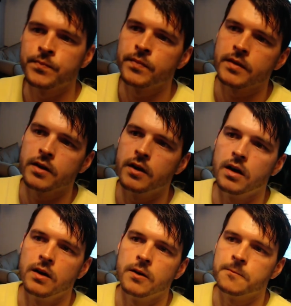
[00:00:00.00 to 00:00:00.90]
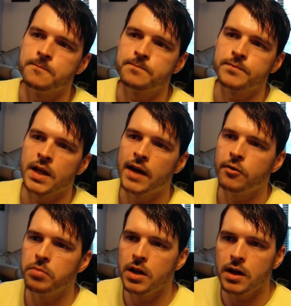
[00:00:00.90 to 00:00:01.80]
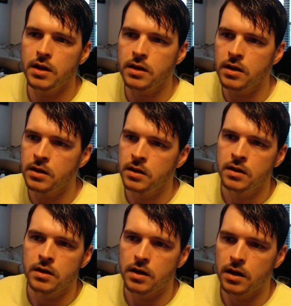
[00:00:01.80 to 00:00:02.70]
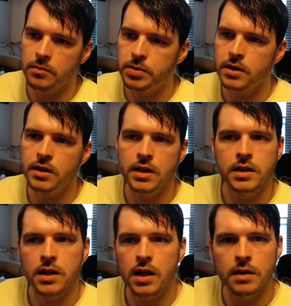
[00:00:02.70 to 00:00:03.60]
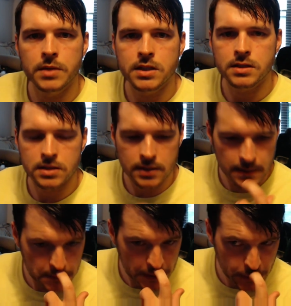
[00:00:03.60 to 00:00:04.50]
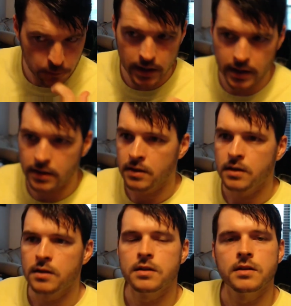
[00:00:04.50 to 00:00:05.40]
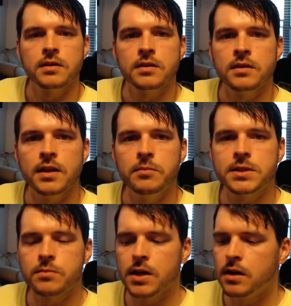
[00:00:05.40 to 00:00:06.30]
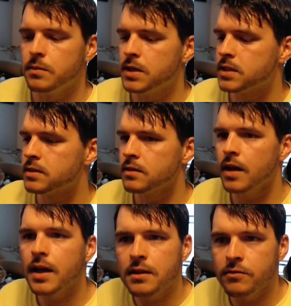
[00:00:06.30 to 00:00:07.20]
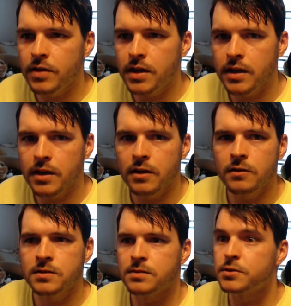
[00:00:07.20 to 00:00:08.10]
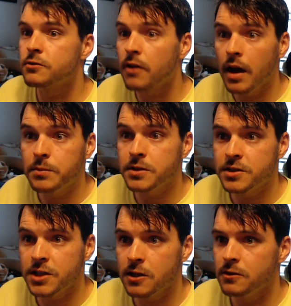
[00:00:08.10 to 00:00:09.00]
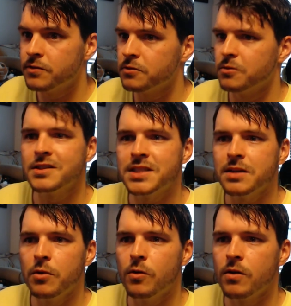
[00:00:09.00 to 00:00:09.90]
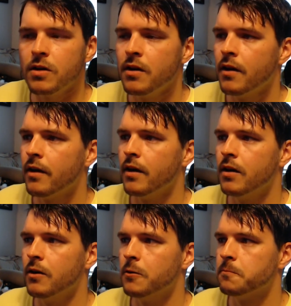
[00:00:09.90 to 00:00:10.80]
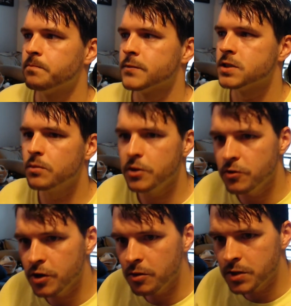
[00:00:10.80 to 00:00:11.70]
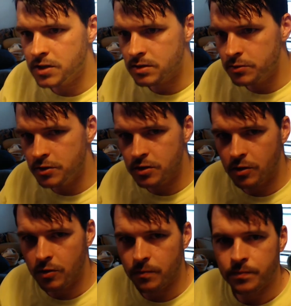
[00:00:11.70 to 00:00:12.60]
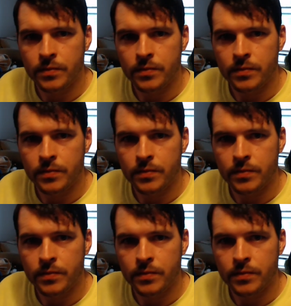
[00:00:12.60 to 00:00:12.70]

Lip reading: I have a blog. I'll put it in the comments. Either way, leave me some comments, like the video, subscribe to the channel if you want to see more. Some of you know me, some of you don't.